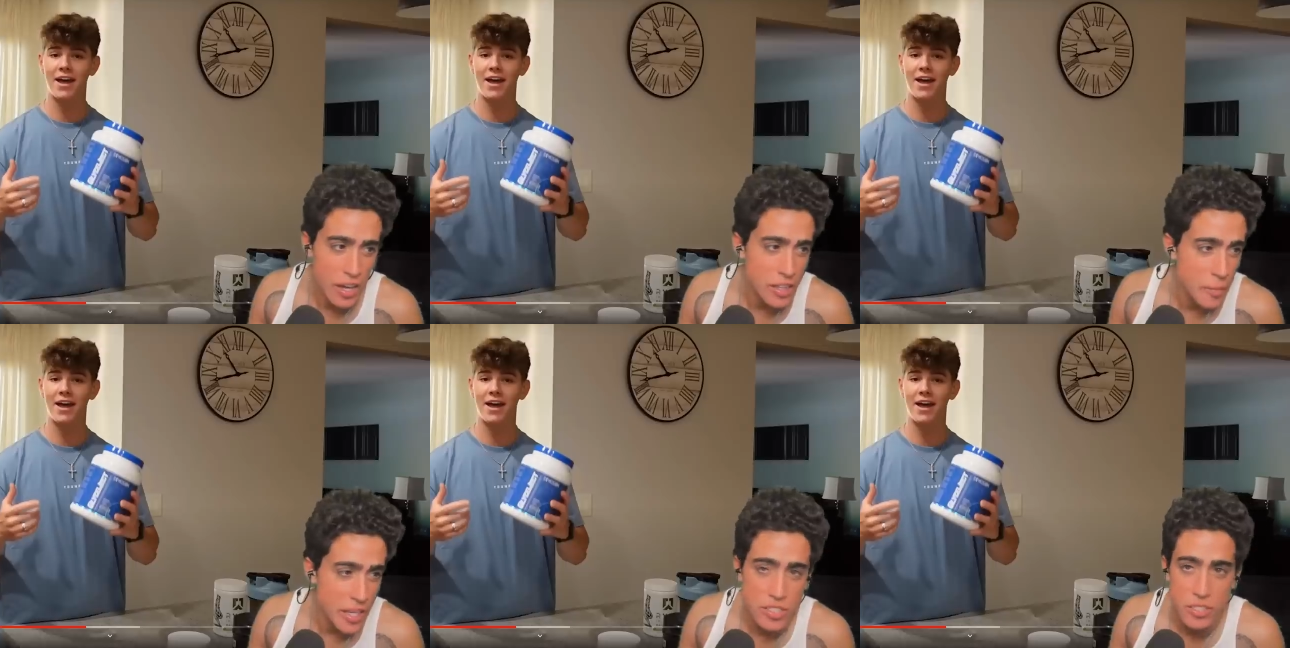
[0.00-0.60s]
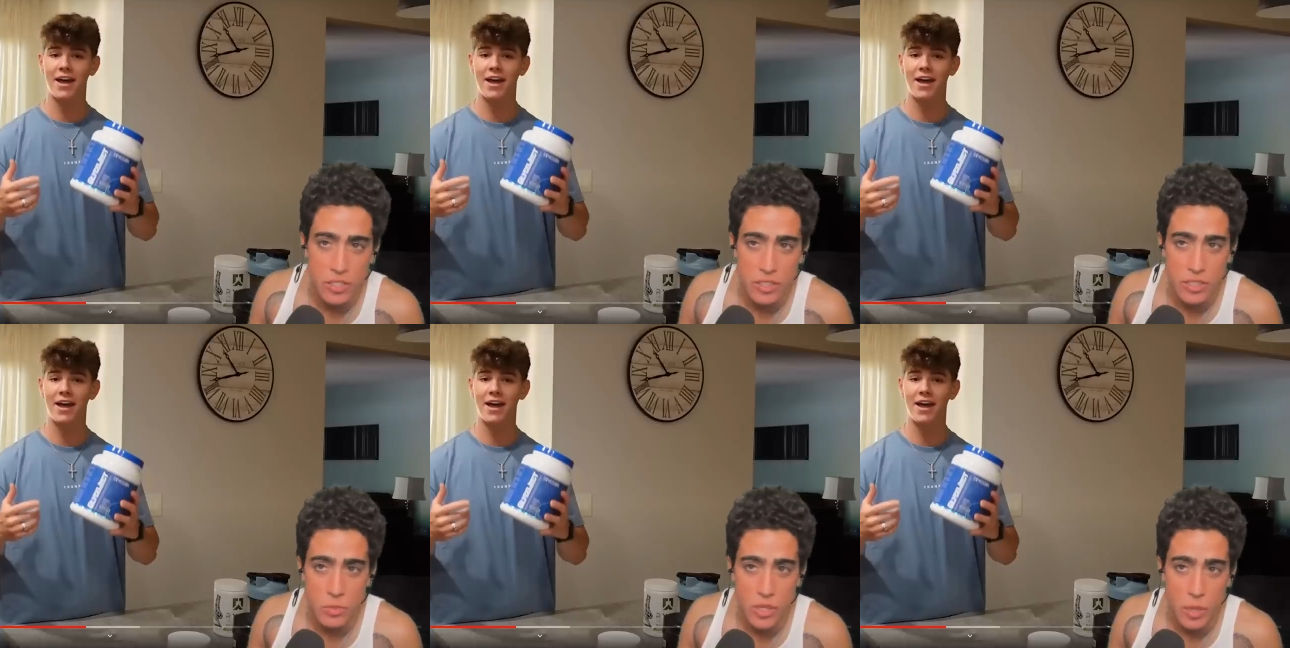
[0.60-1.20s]
Speaker 1: Let me actually look
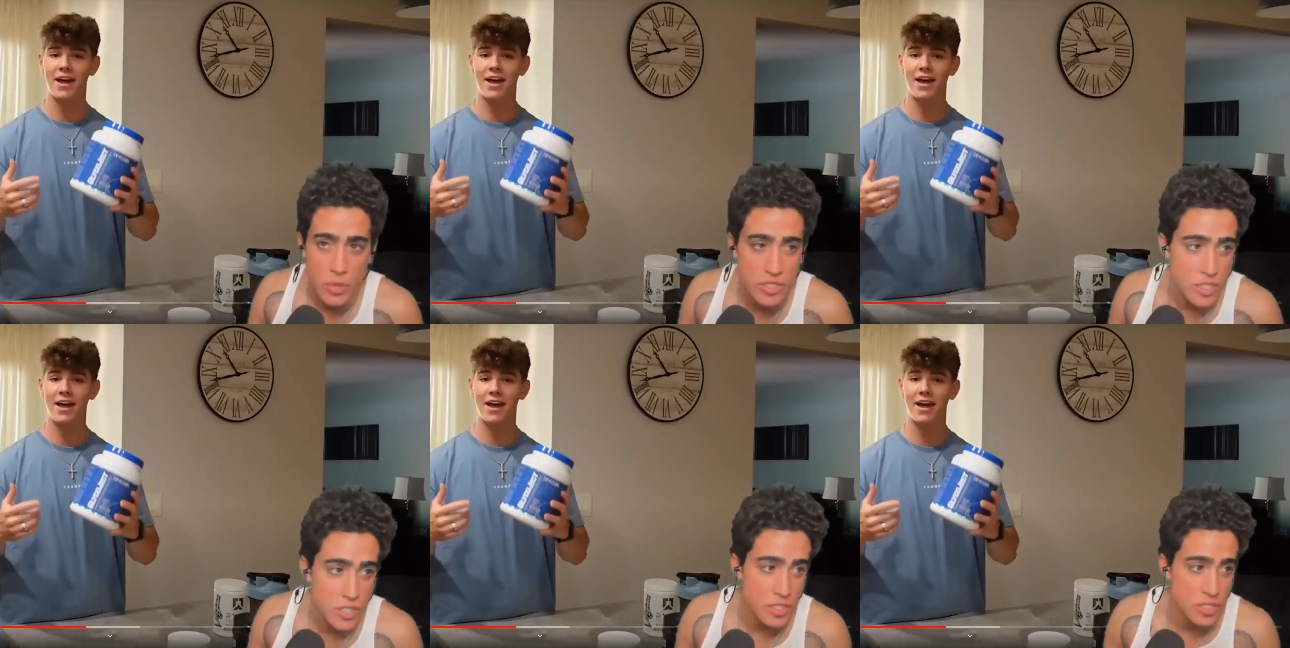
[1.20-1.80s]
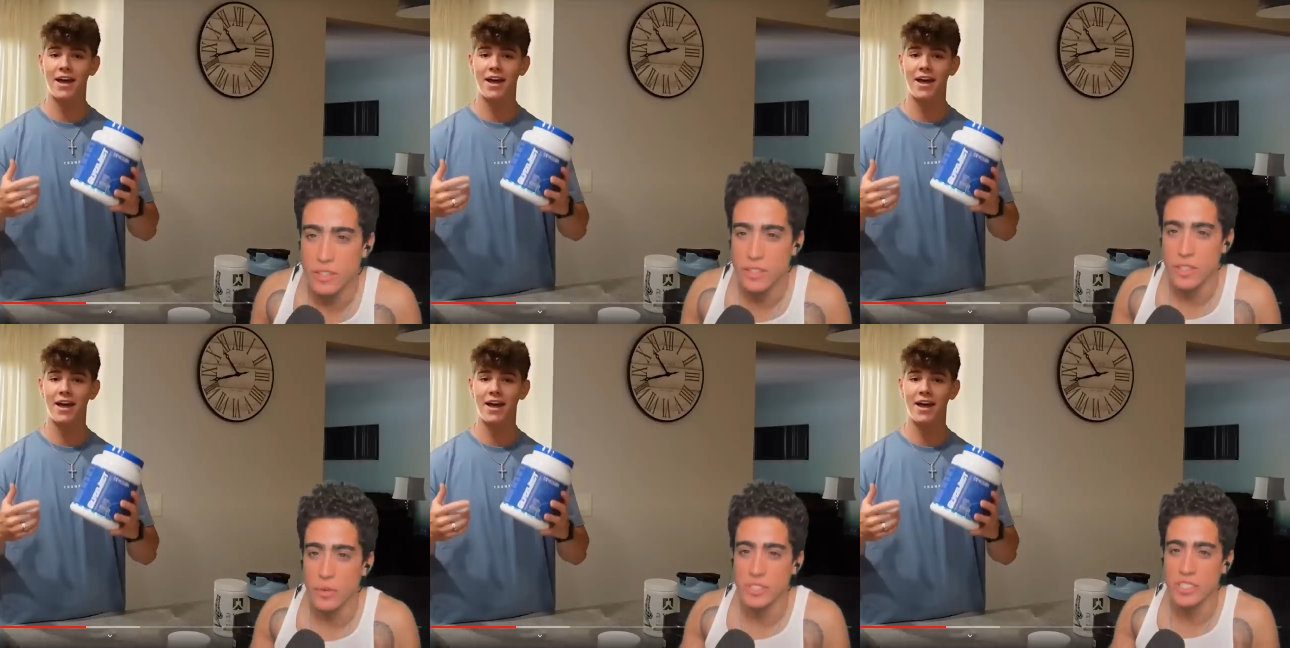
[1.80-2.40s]
this one up. What's in this?
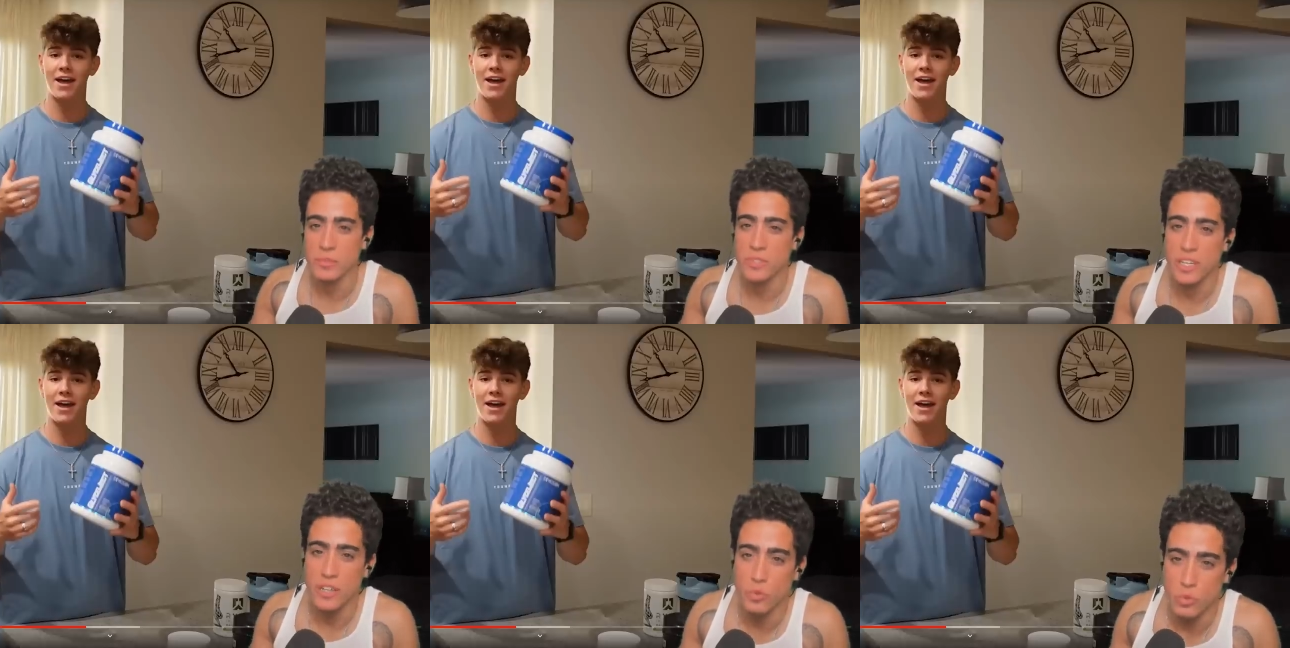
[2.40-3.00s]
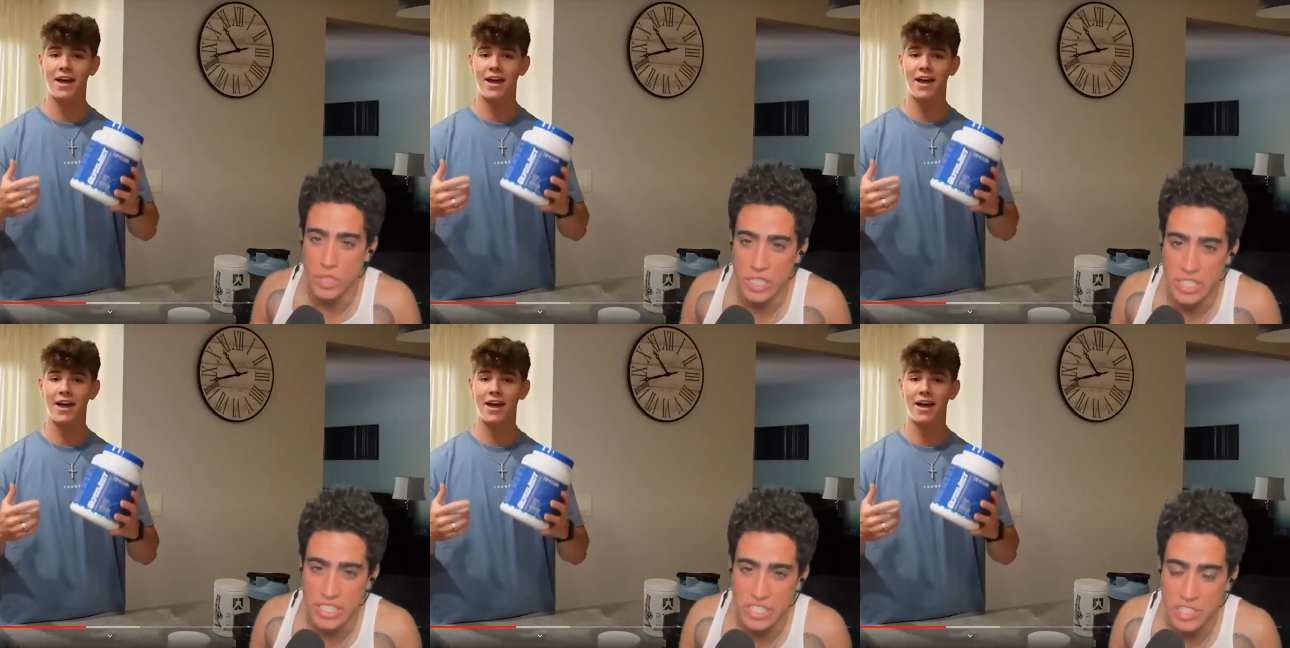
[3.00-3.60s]
So it seems like a
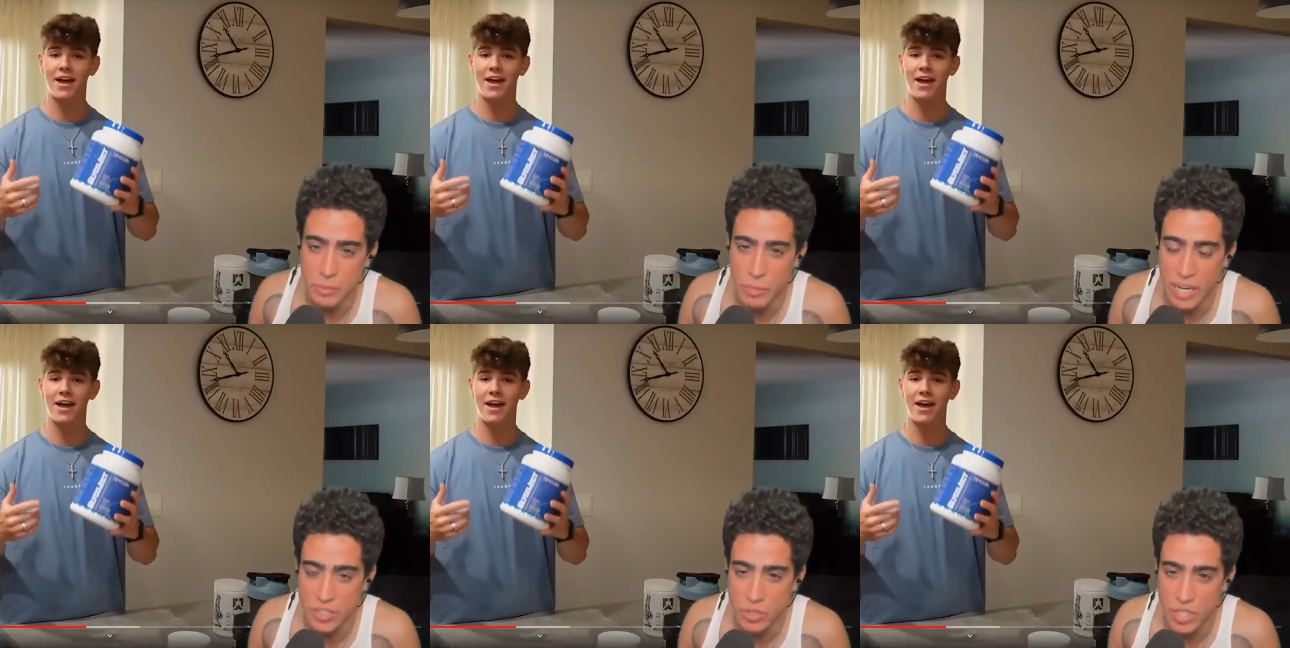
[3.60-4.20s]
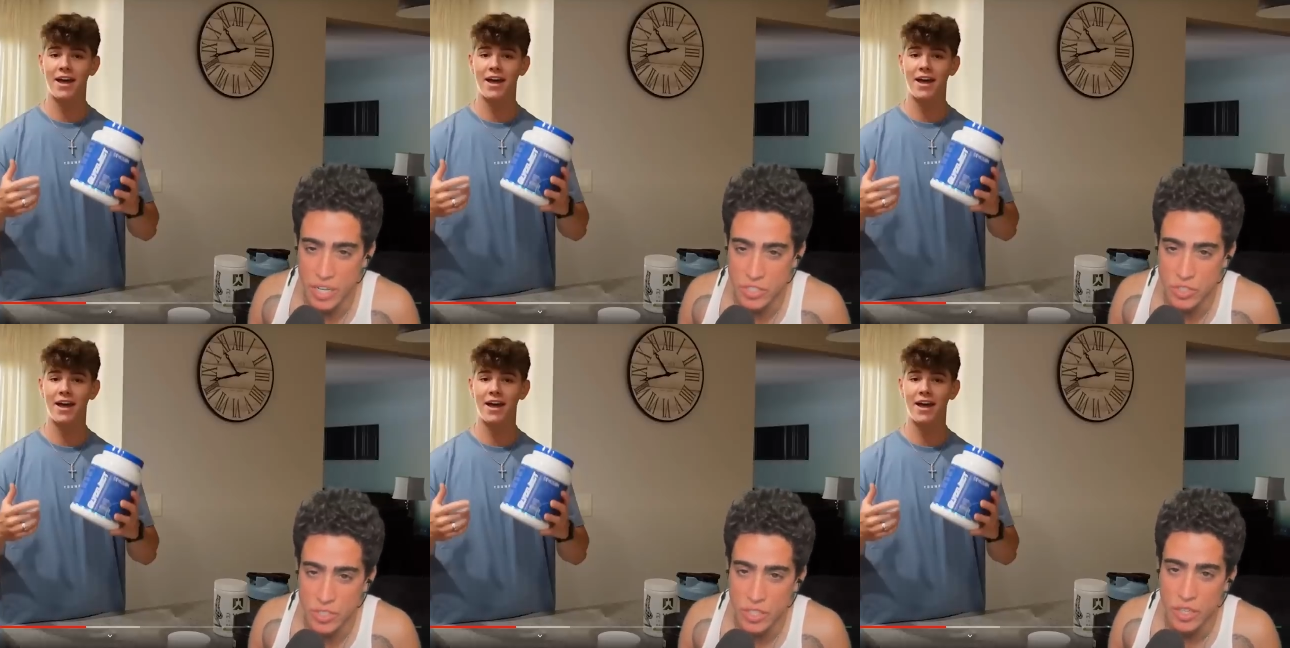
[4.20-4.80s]
really cheap
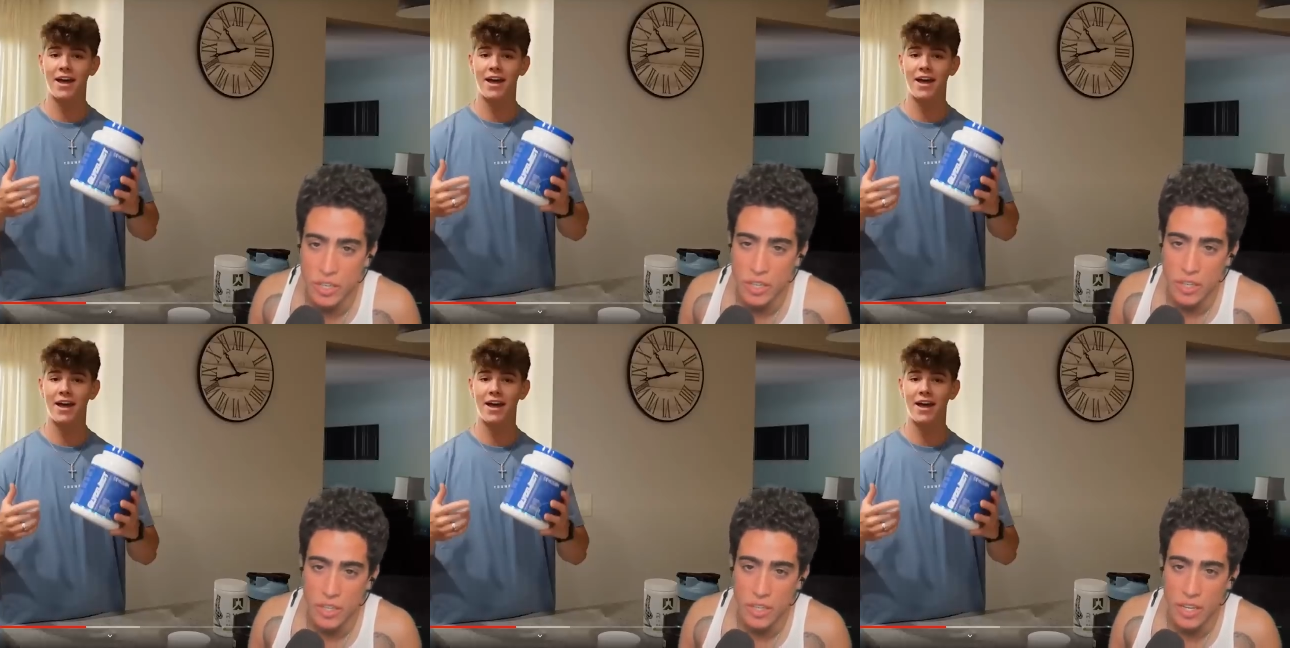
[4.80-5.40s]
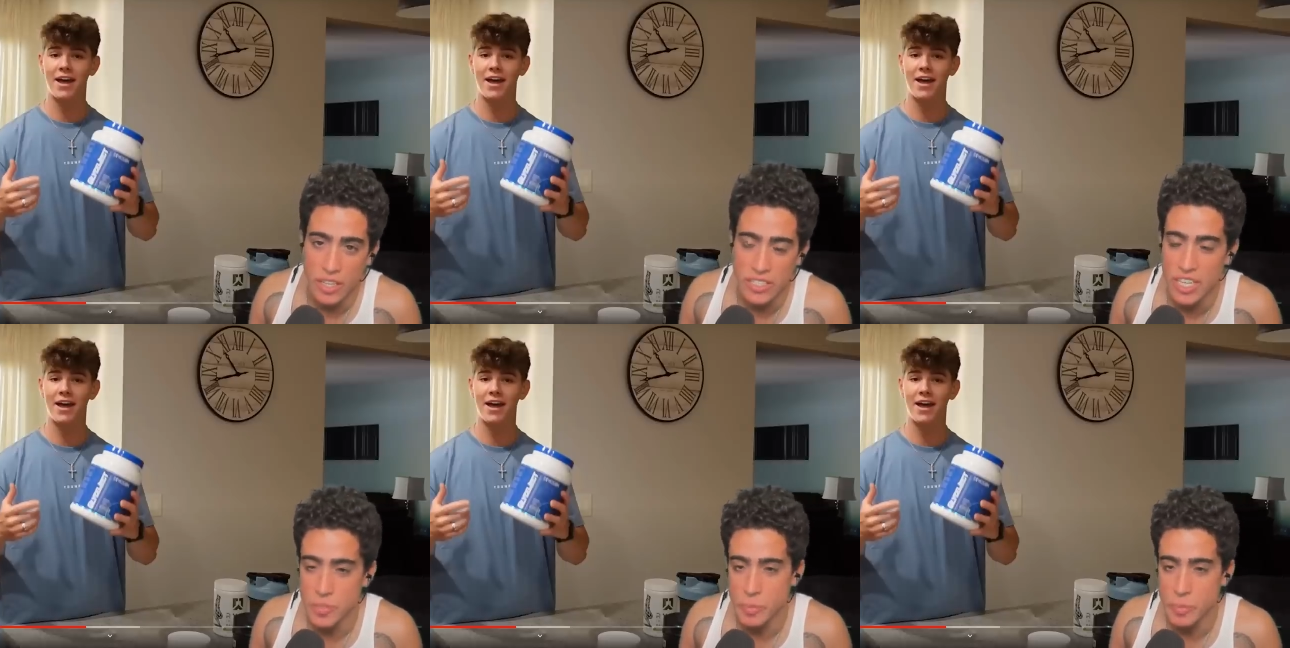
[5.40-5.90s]
maltodextrin, and it says